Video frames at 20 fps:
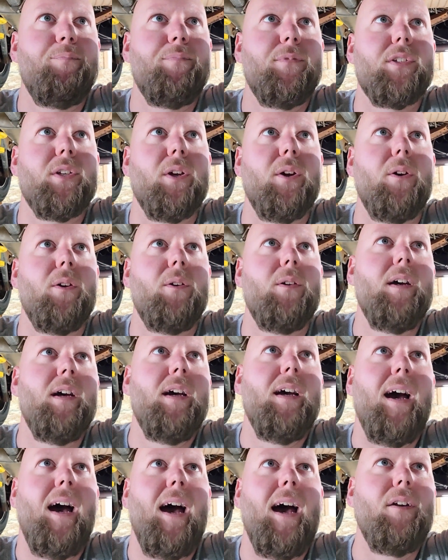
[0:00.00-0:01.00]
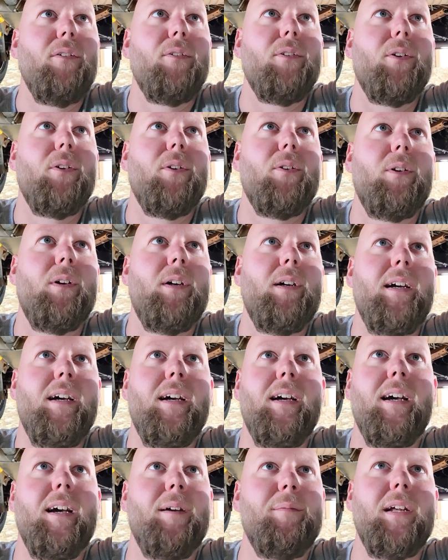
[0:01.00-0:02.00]
So I don't know.
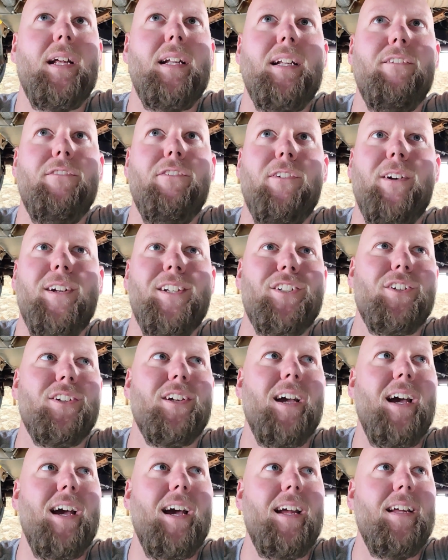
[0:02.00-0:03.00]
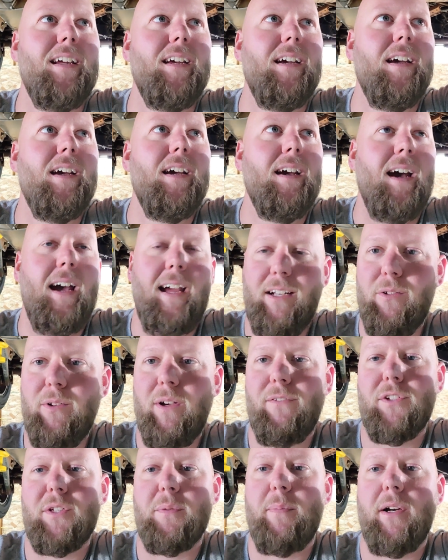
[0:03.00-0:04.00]
I'm not a differential guy. I do
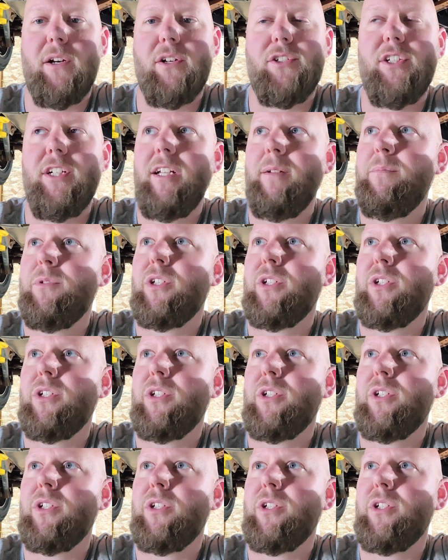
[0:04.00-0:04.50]
have a spare Jeep.